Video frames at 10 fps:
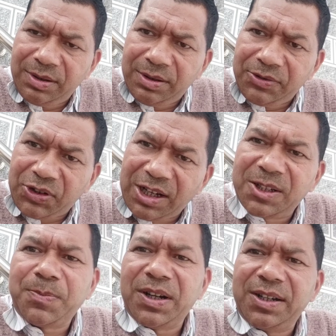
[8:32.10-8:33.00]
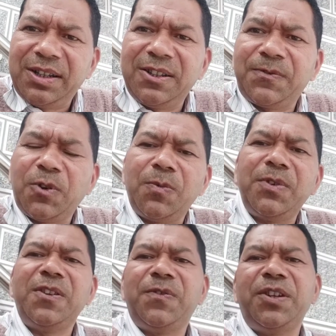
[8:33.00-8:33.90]
charged particles from
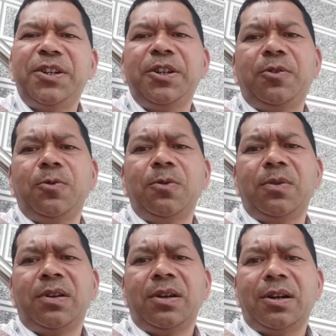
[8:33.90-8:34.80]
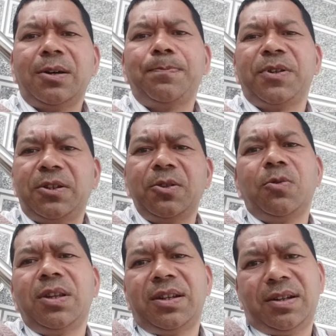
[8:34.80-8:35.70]
infinity to a
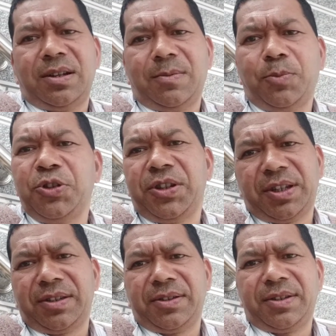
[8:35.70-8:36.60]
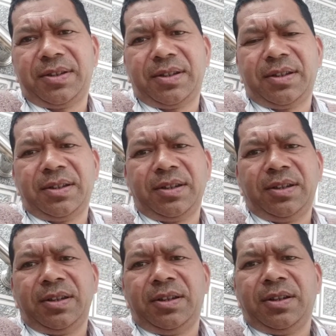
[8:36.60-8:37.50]
particular positions.
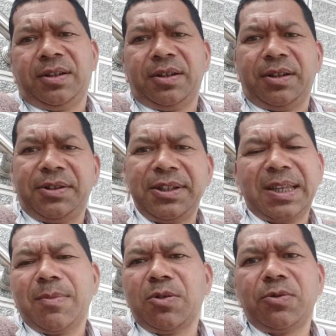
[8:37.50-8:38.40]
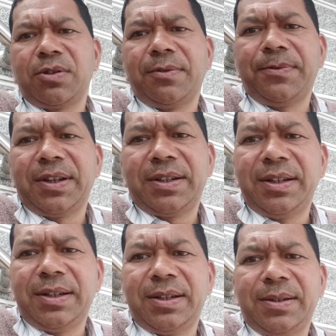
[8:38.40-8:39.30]
This amount of work
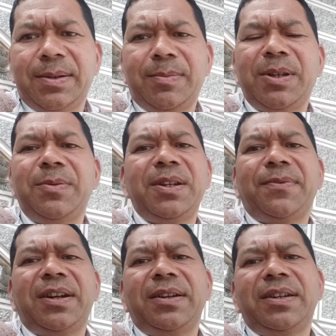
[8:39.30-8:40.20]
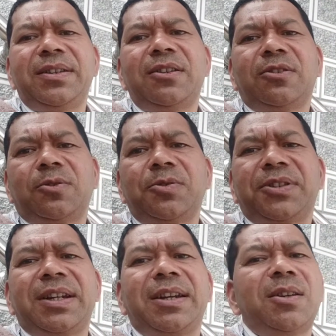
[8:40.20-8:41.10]
may be defined as
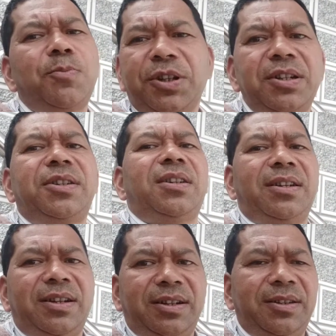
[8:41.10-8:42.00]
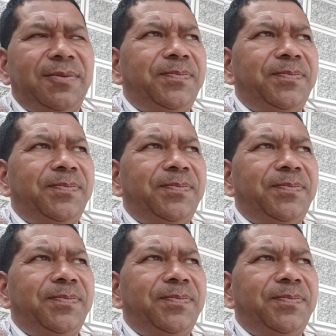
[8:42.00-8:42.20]
electrostatic potential energy.